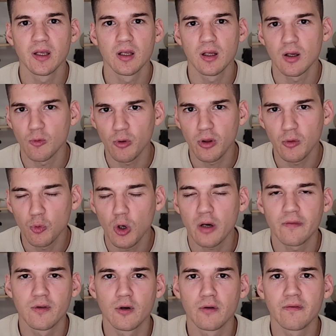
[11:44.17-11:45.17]
with a
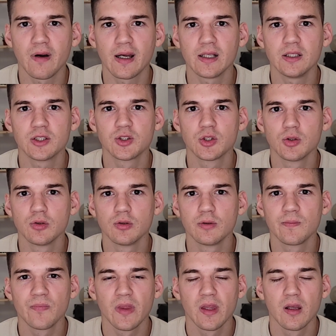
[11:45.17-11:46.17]
workflow file
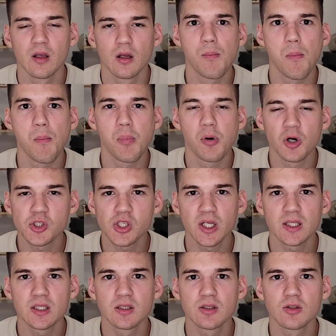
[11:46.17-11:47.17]
to push
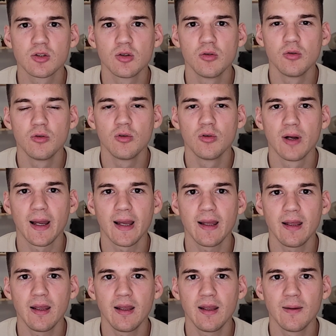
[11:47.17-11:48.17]
it to
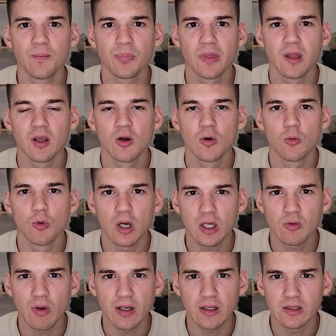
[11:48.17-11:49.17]
a
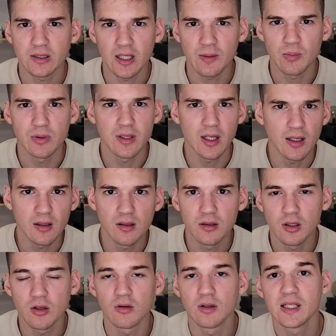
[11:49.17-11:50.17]
work runner that then
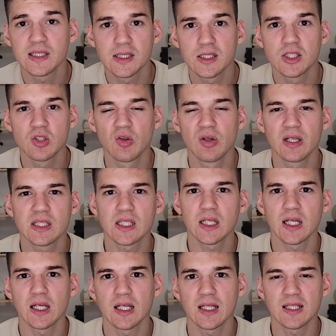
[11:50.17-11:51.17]
listens to it
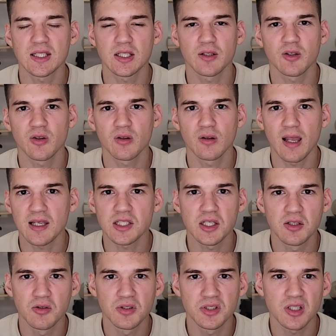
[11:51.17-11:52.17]
and
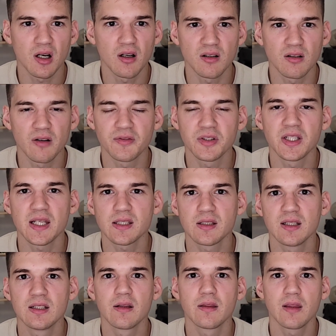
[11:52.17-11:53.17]
executes all of the
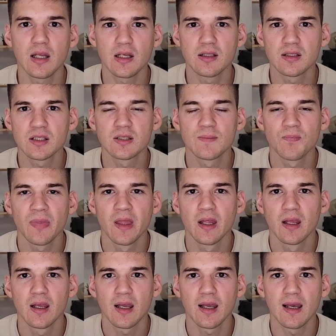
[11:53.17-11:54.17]
needed things,
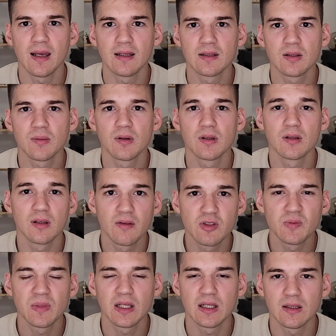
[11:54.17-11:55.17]
and
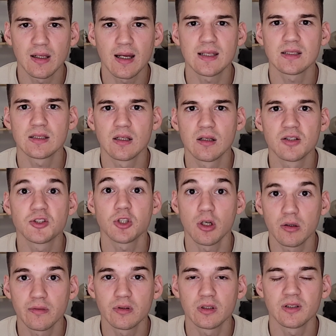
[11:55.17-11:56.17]
gives me a nice little
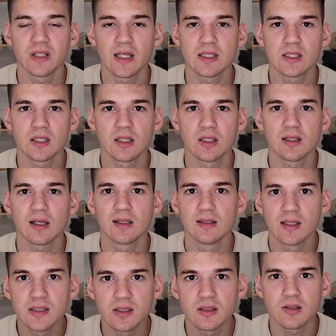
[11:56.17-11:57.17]
server that can
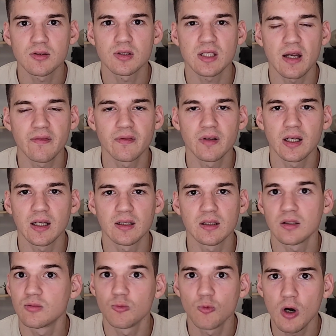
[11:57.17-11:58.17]
listen to stuff, and
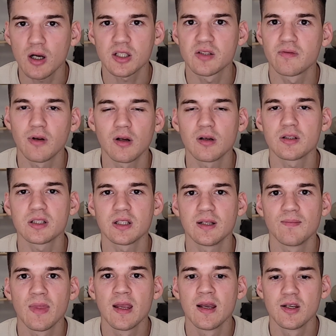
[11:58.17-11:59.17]
it works flawlessly.
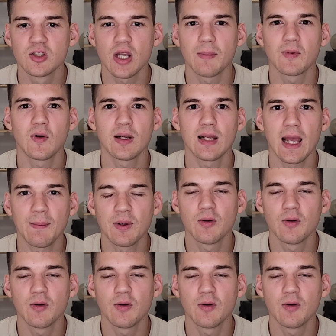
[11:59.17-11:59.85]
So I'm quite happy